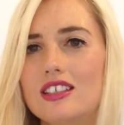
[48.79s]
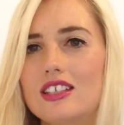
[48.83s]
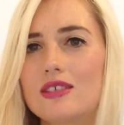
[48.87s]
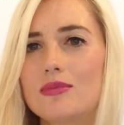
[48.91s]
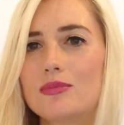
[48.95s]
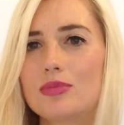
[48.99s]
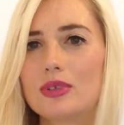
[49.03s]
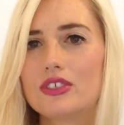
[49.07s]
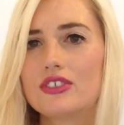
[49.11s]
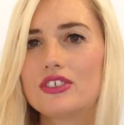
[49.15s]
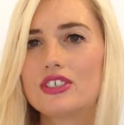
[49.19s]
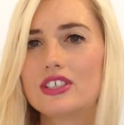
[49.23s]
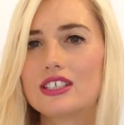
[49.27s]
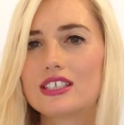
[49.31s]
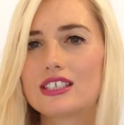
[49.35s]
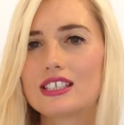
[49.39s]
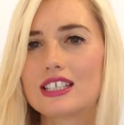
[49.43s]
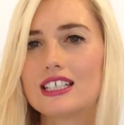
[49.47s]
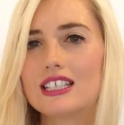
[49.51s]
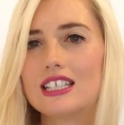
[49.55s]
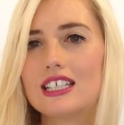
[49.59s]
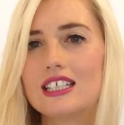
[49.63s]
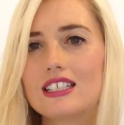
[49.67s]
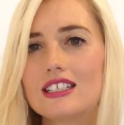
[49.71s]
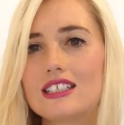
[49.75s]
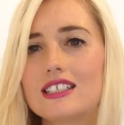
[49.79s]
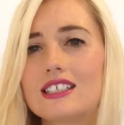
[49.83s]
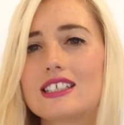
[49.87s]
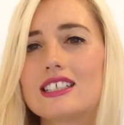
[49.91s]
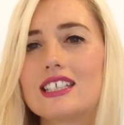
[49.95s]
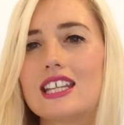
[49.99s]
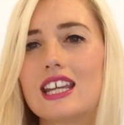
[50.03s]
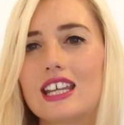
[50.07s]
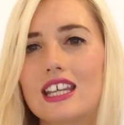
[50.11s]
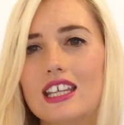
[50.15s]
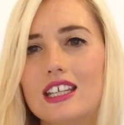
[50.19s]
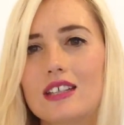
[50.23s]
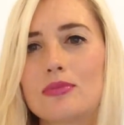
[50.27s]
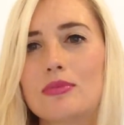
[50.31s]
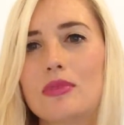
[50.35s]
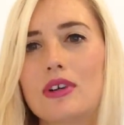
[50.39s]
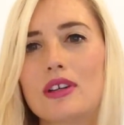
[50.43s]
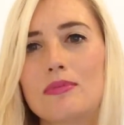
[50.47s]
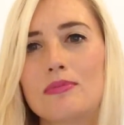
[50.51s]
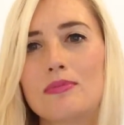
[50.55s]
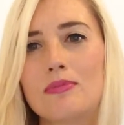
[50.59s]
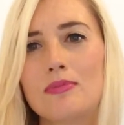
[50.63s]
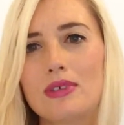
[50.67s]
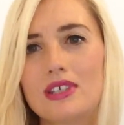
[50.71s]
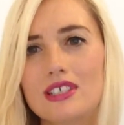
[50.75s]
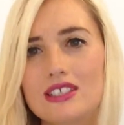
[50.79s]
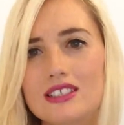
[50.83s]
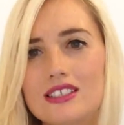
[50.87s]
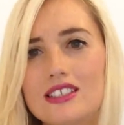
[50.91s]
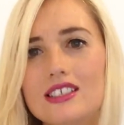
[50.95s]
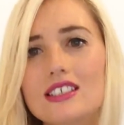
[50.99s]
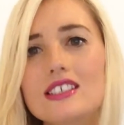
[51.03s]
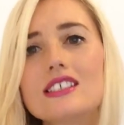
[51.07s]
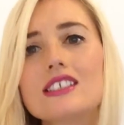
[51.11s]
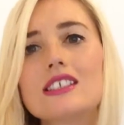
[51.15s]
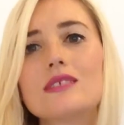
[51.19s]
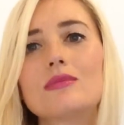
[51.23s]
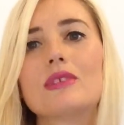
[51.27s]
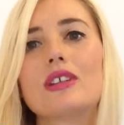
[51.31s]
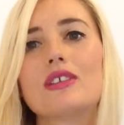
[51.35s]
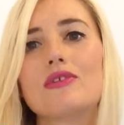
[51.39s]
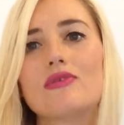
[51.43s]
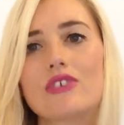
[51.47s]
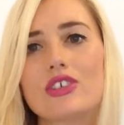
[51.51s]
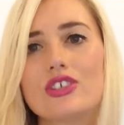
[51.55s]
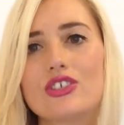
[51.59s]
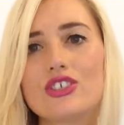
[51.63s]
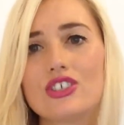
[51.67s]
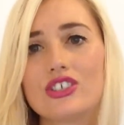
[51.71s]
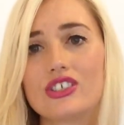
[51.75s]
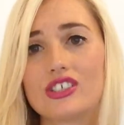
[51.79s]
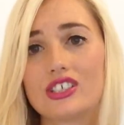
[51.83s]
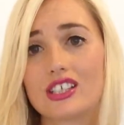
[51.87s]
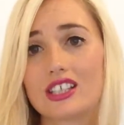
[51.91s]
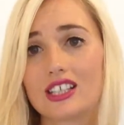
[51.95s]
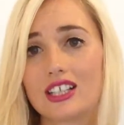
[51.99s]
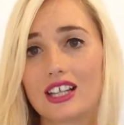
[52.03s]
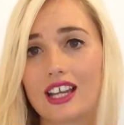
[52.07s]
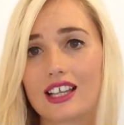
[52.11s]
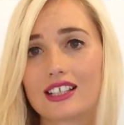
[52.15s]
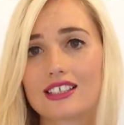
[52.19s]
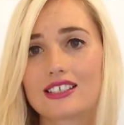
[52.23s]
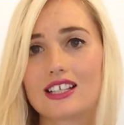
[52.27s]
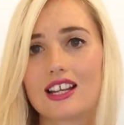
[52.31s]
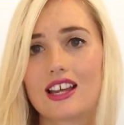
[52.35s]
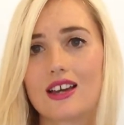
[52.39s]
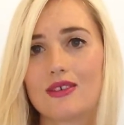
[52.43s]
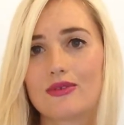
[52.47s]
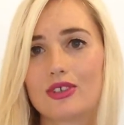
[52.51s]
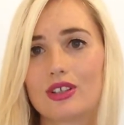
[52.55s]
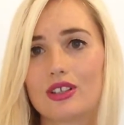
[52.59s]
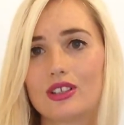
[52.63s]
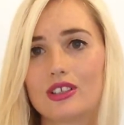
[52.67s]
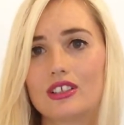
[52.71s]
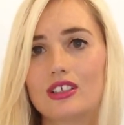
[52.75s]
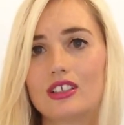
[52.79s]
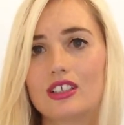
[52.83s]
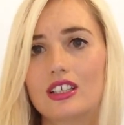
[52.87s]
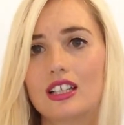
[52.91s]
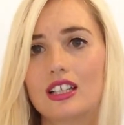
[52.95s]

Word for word: the abundance I needed to take my business and my vision to the next level.